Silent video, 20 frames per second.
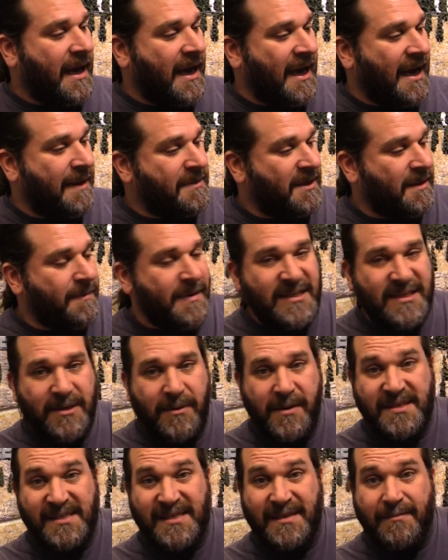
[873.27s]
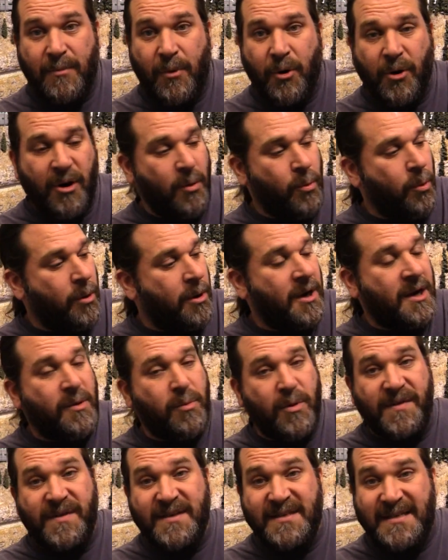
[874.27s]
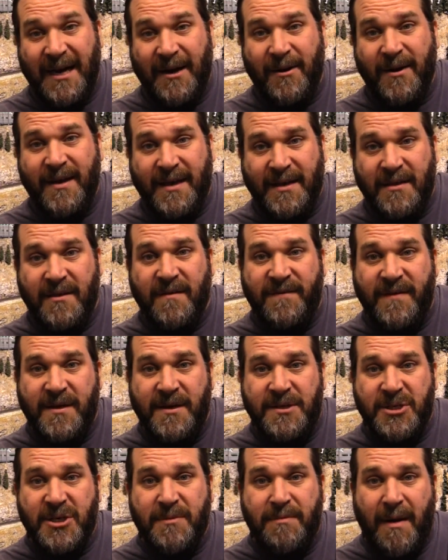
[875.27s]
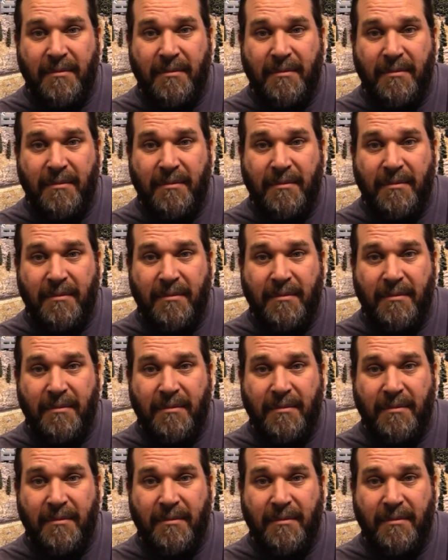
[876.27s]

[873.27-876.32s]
I'm going to be doing some more work with Derrick in the future,